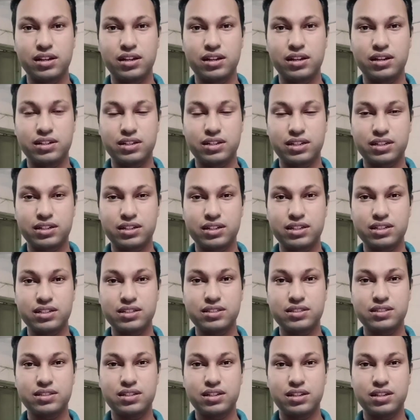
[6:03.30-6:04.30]

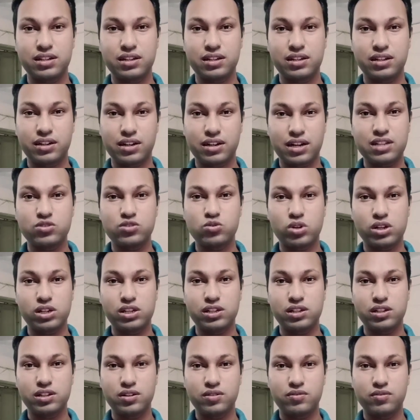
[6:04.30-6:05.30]
decrease
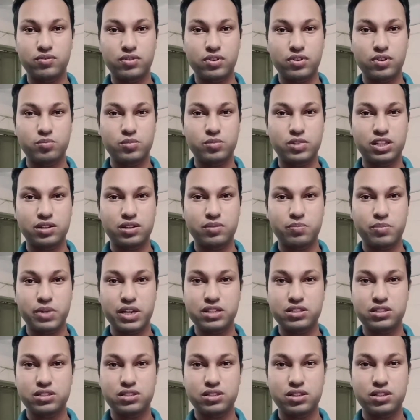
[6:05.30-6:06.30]
gradually from the
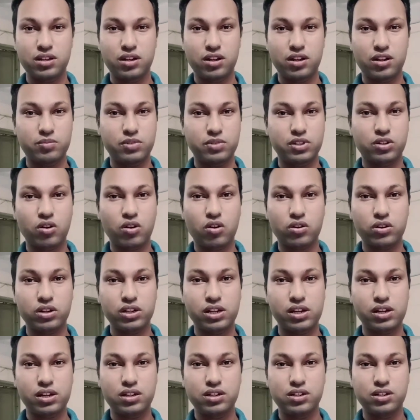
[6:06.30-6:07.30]
base of the
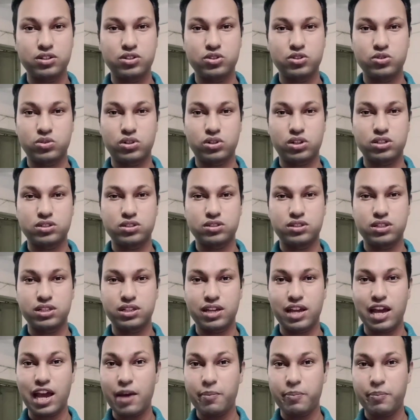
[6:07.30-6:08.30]
cochlea towards the
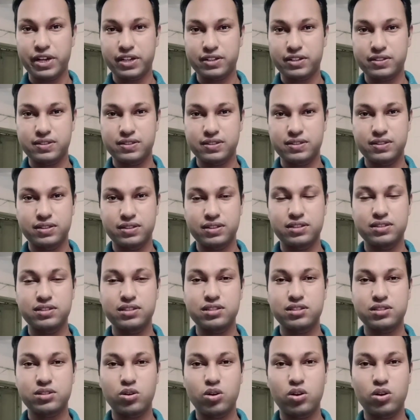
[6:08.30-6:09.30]
apex. This is
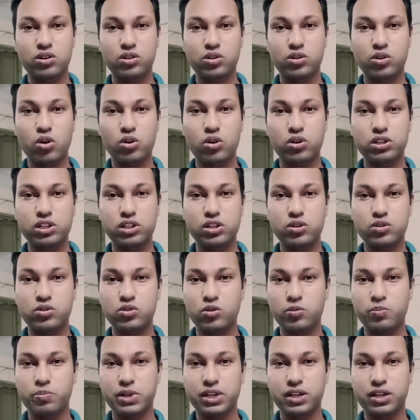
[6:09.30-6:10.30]
called
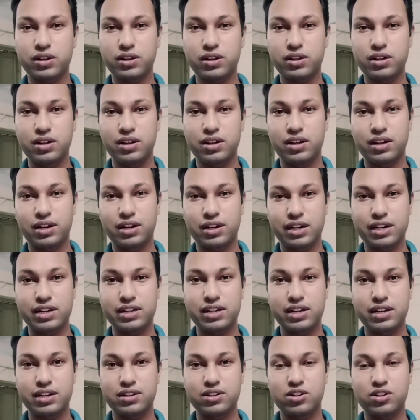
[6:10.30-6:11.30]
cochleotopic
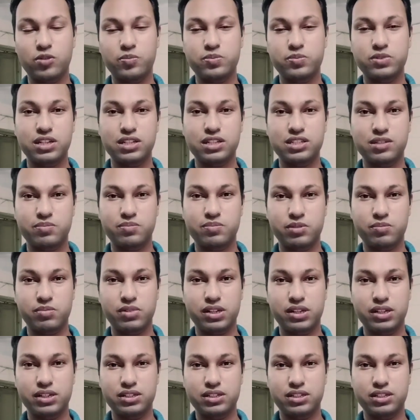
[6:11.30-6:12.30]
gradient of
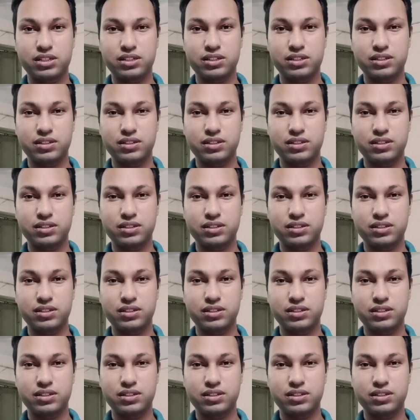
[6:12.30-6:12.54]
susceptibility.